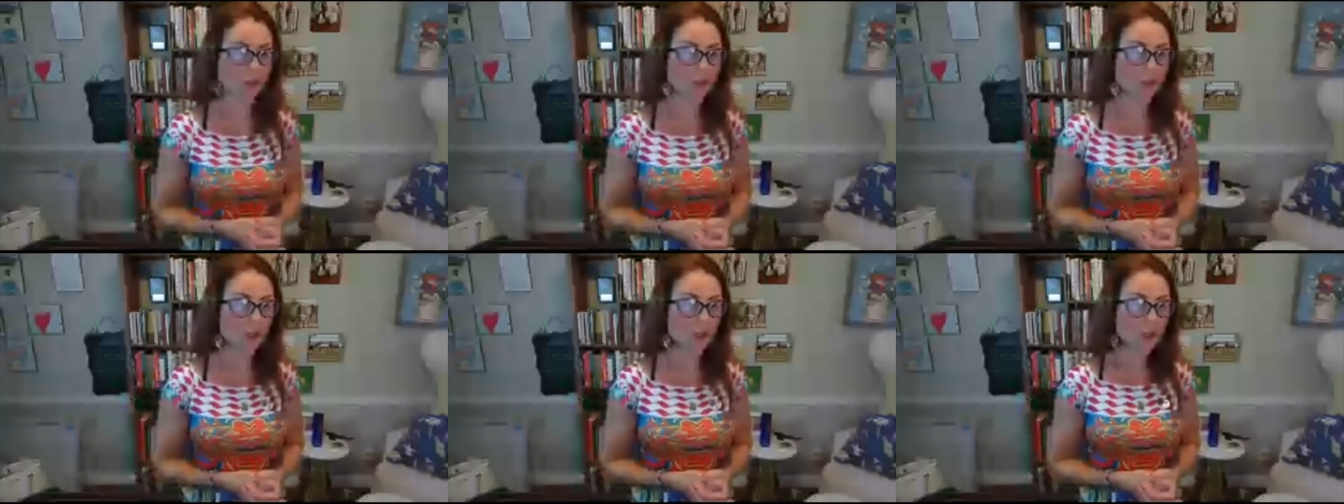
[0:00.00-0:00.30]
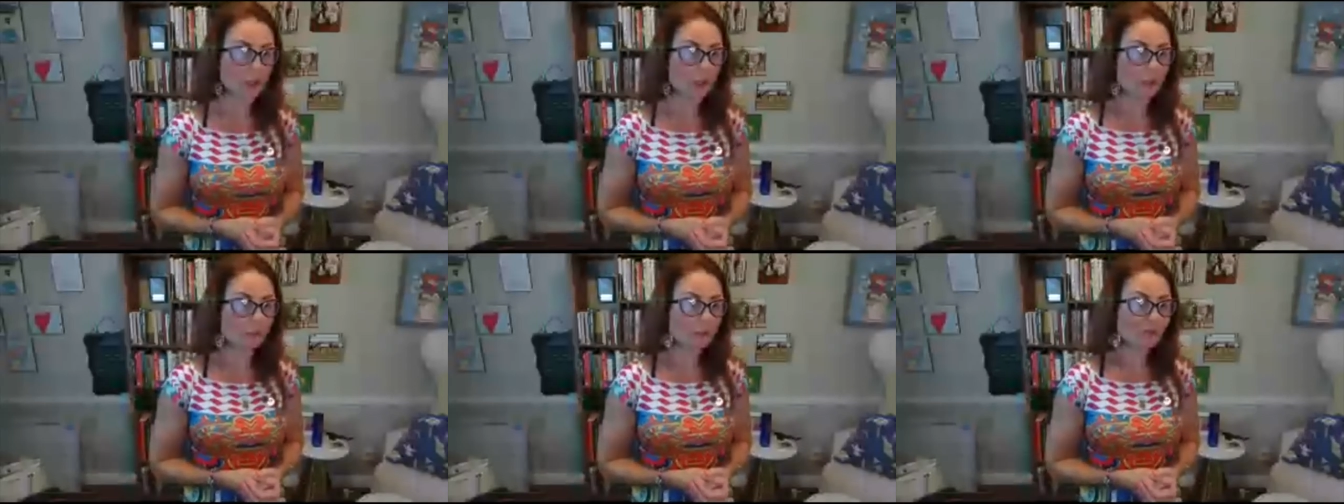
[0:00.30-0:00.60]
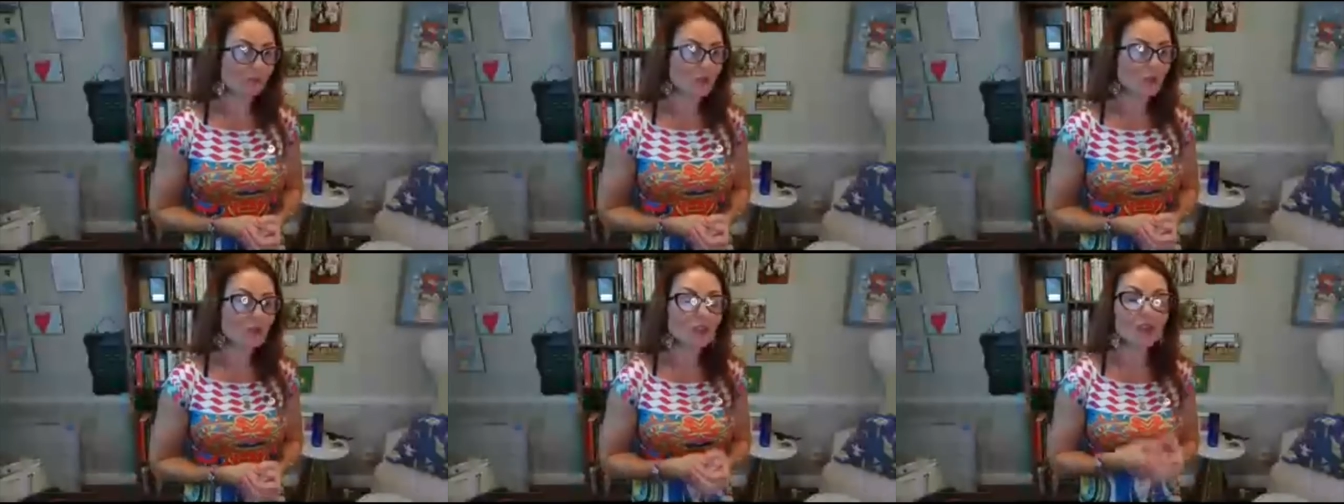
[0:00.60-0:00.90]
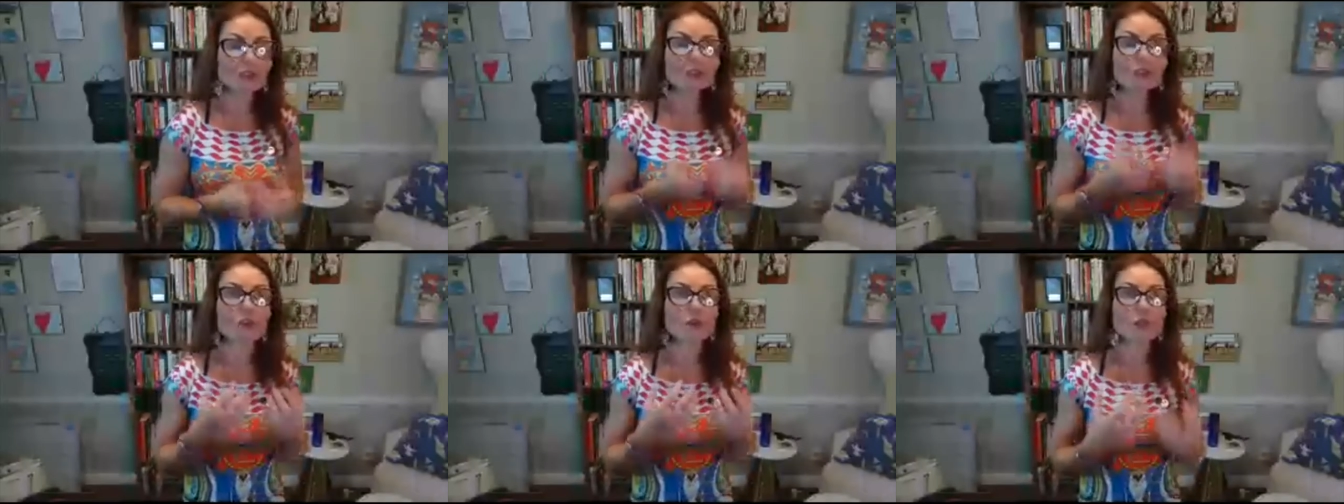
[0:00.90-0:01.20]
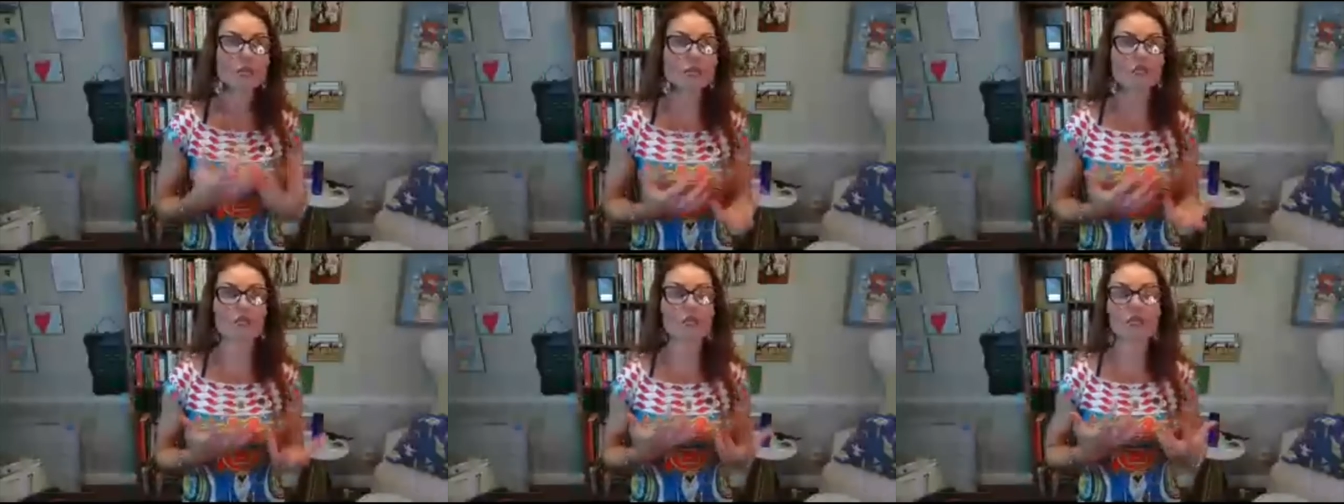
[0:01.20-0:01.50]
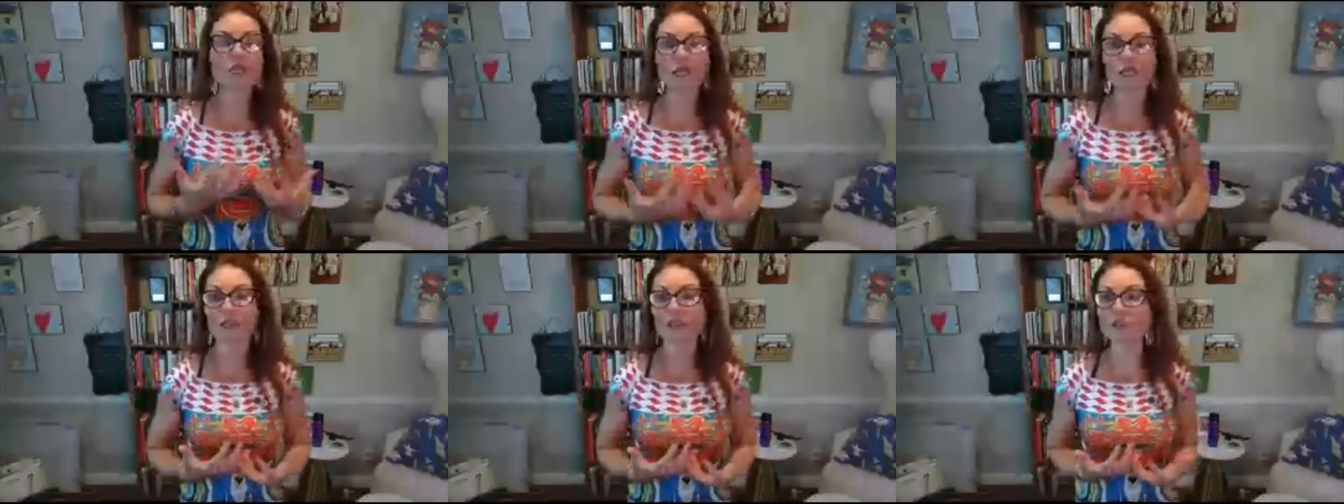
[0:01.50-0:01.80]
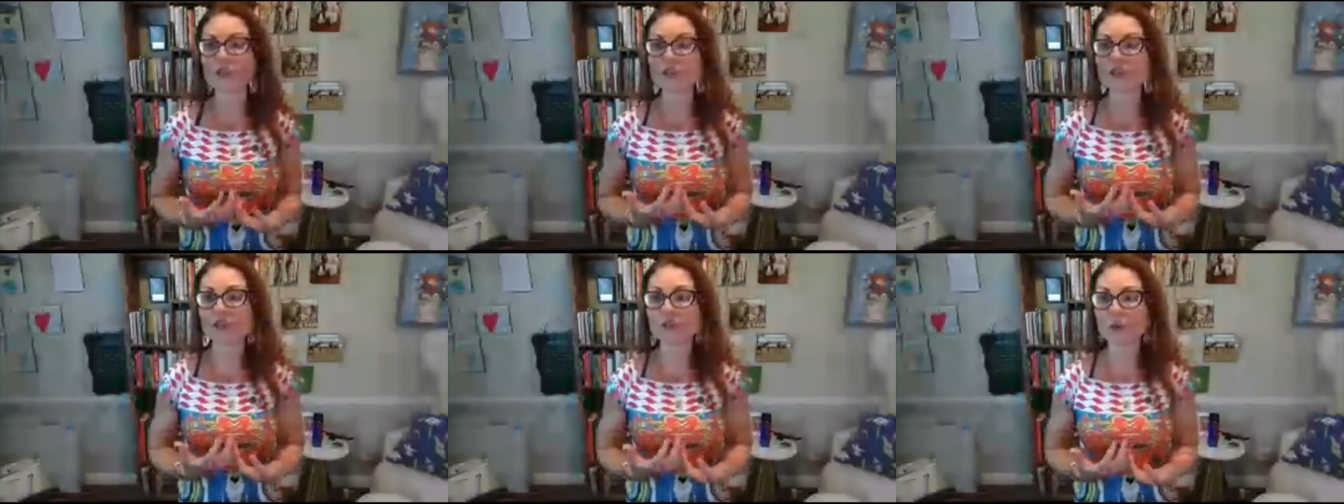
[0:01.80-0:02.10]
you need to create an energy
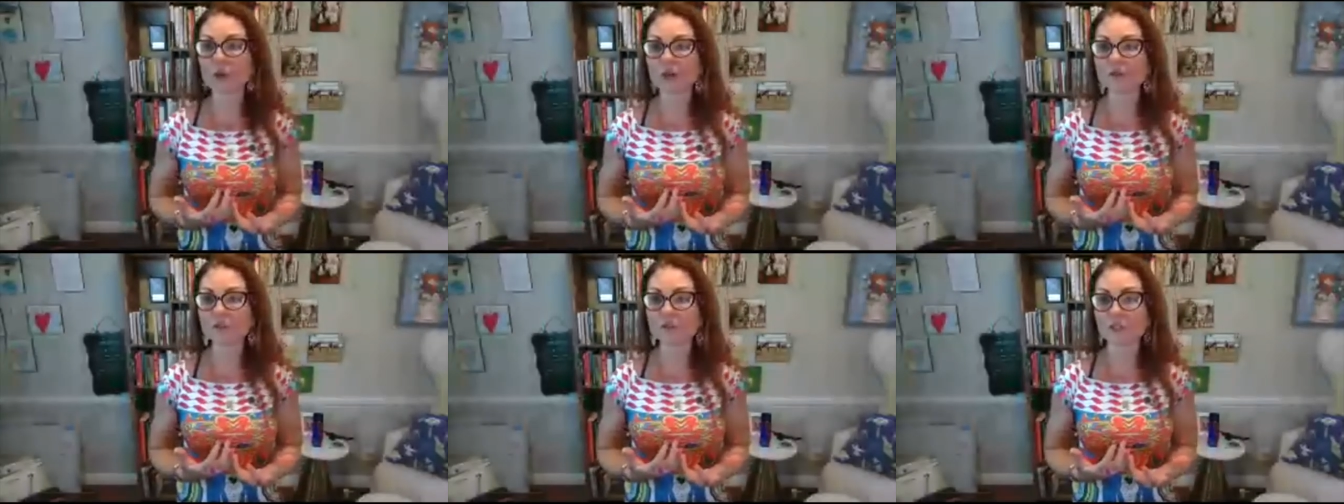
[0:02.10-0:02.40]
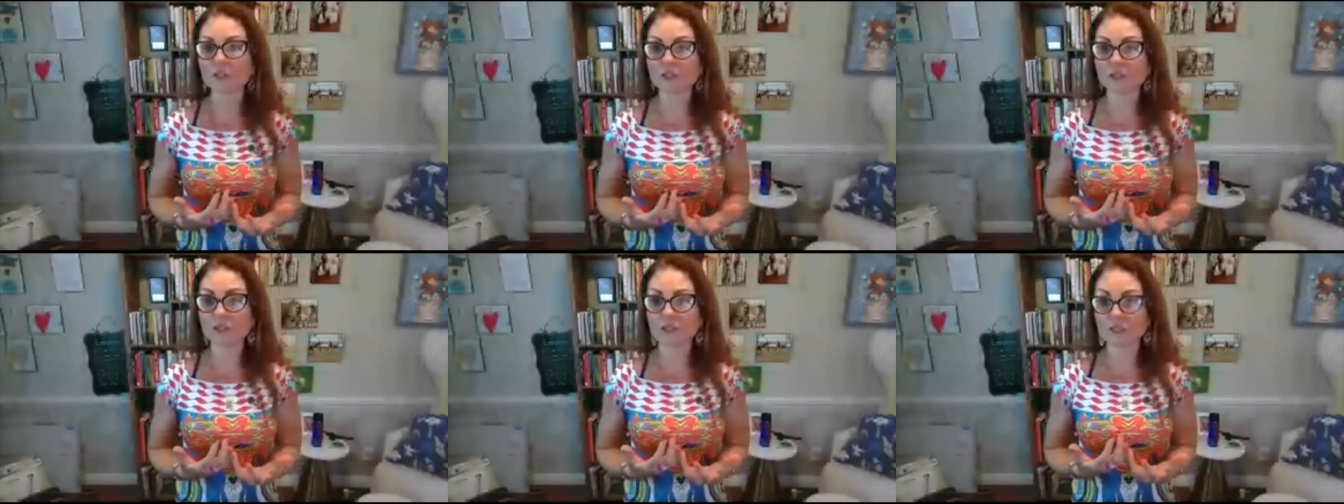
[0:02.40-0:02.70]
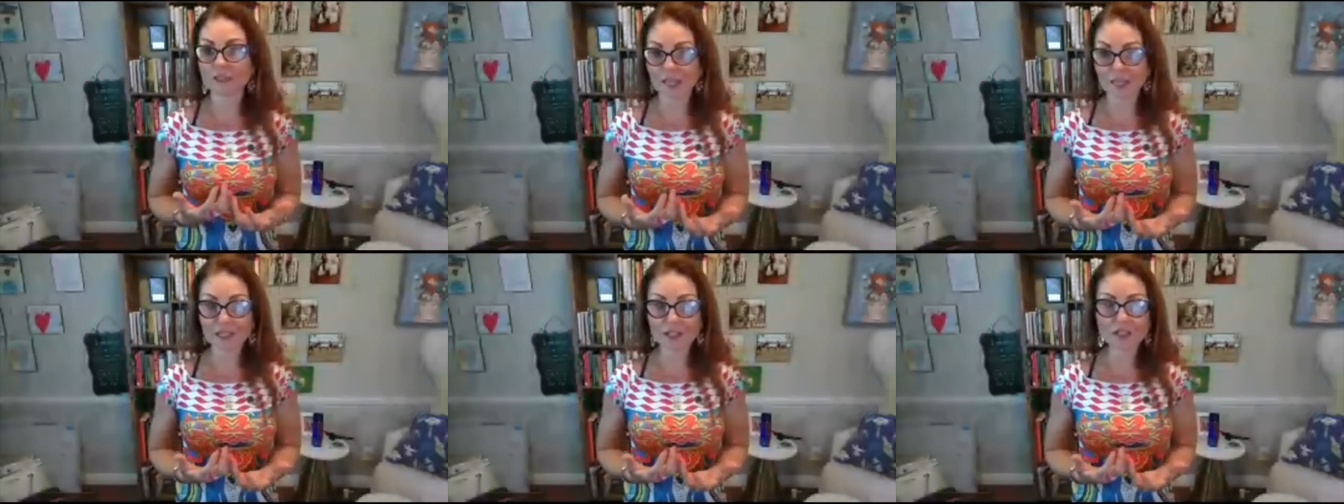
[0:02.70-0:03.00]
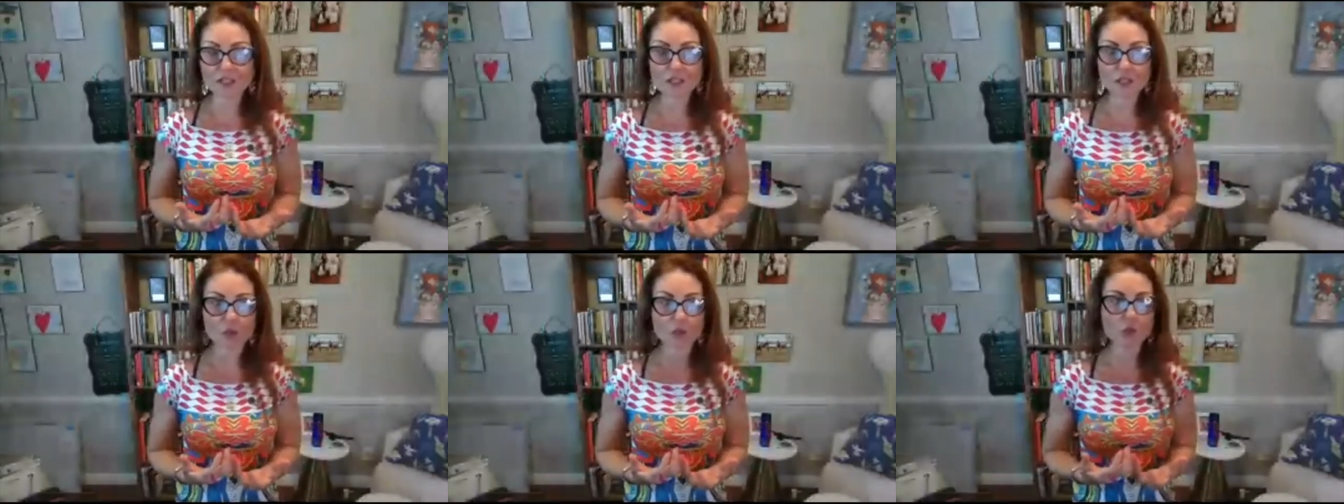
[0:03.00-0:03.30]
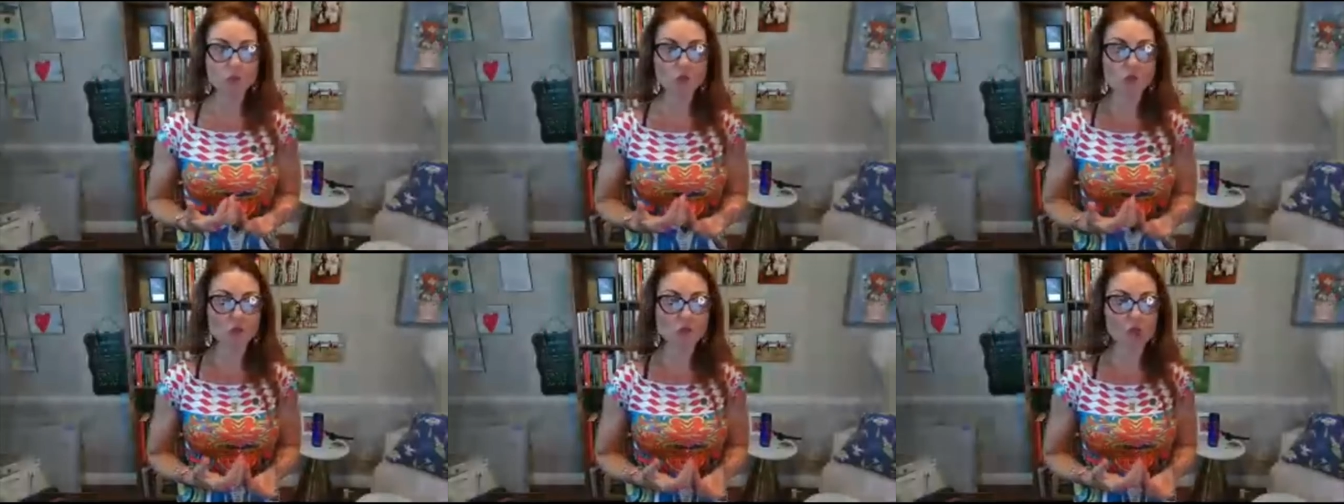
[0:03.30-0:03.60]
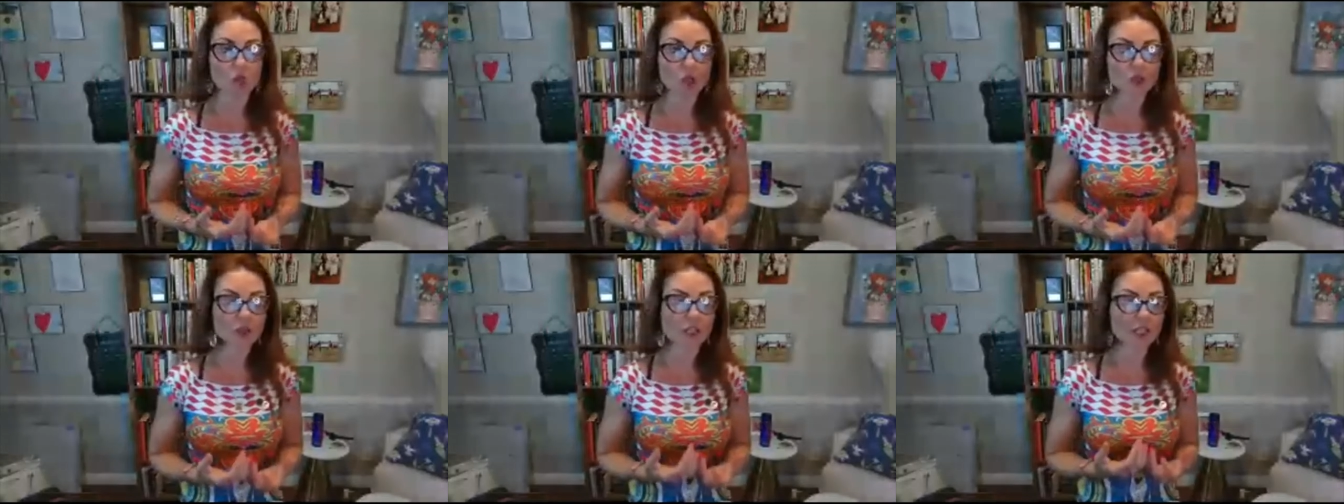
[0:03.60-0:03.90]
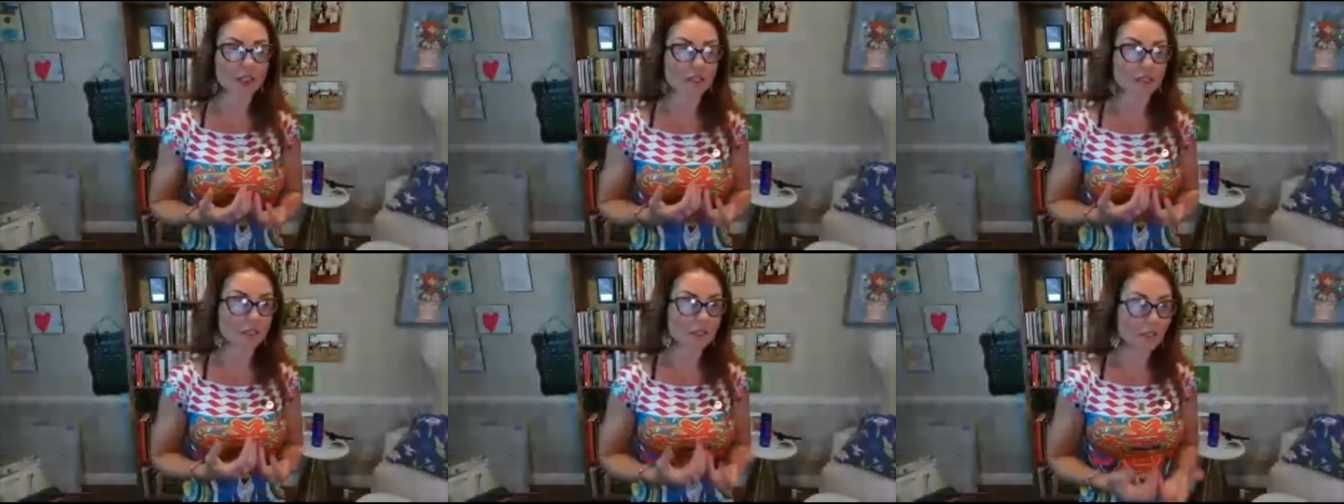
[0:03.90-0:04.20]
throughout the day so you don't get
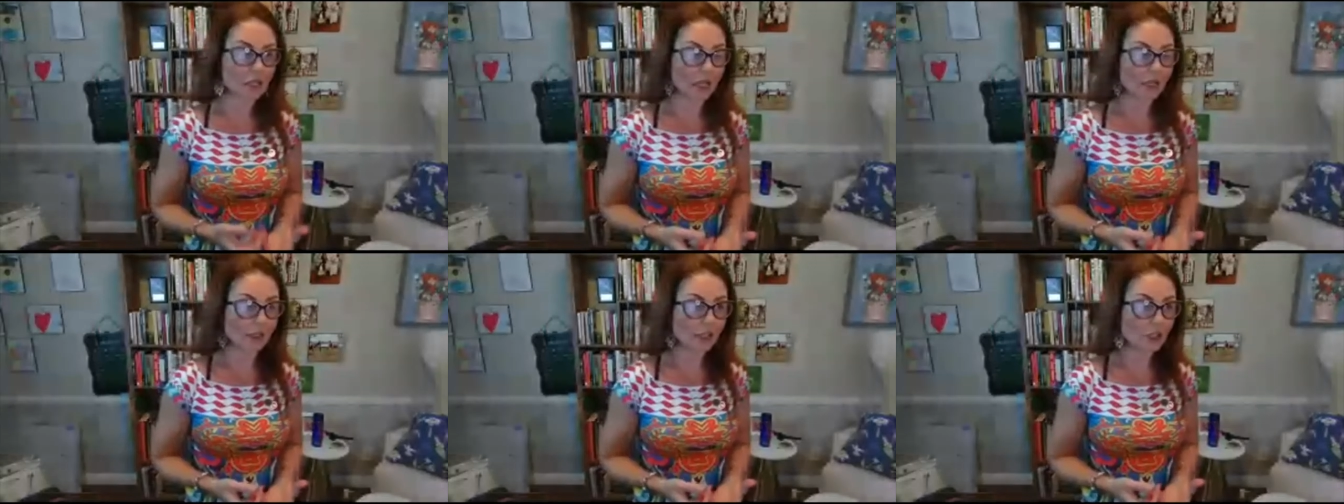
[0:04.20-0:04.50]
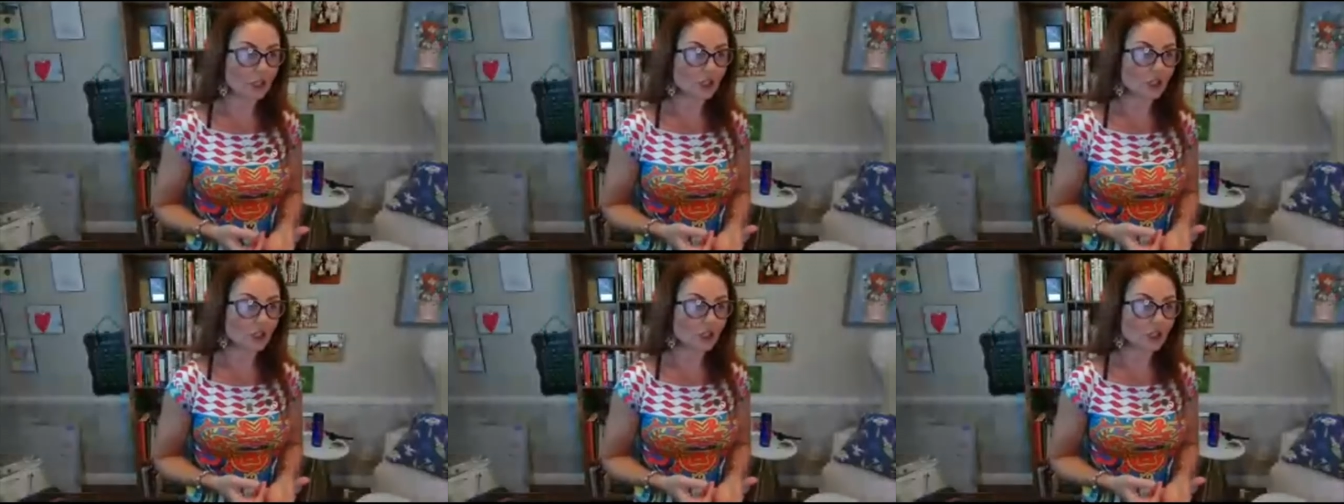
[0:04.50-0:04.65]
sluggish